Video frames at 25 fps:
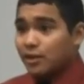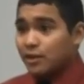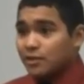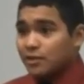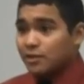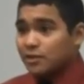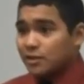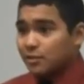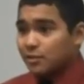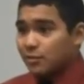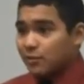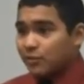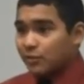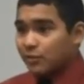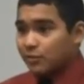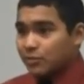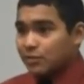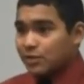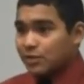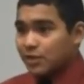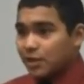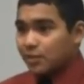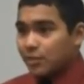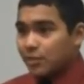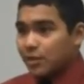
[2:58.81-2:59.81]
some of them
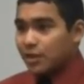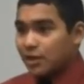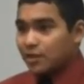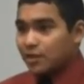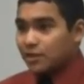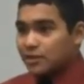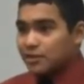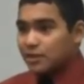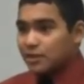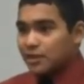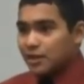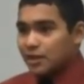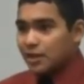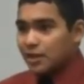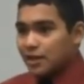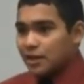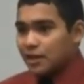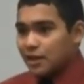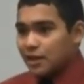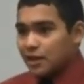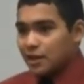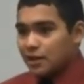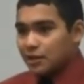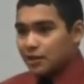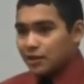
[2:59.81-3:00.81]
same age.
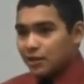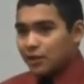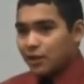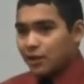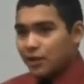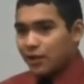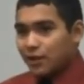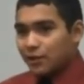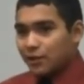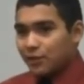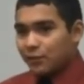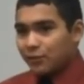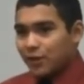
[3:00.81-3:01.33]
And the look on their